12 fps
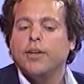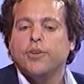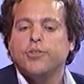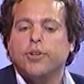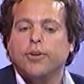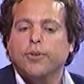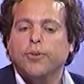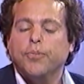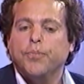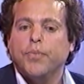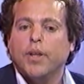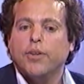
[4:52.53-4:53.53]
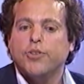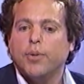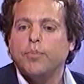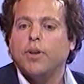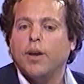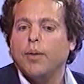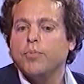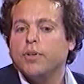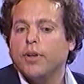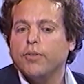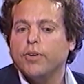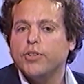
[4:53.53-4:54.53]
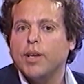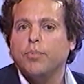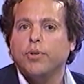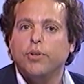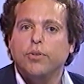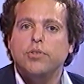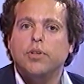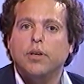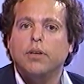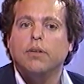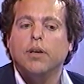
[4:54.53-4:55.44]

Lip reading: So sometimes another example using